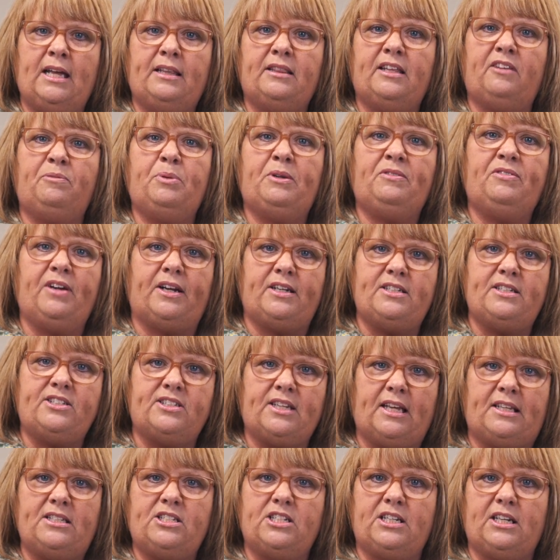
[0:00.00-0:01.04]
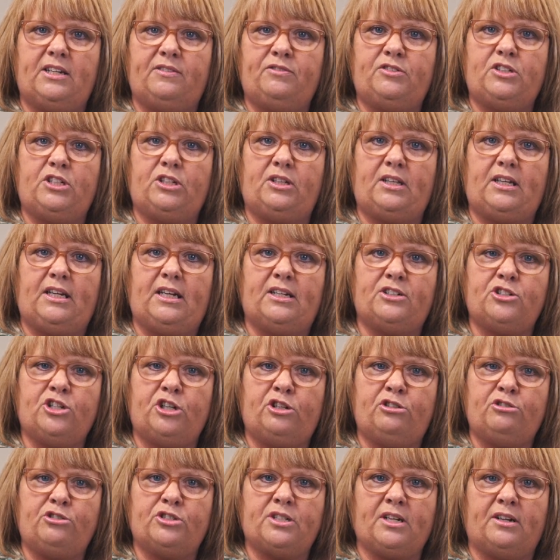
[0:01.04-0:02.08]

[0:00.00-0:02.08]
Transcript: They've been very sensitive to the issues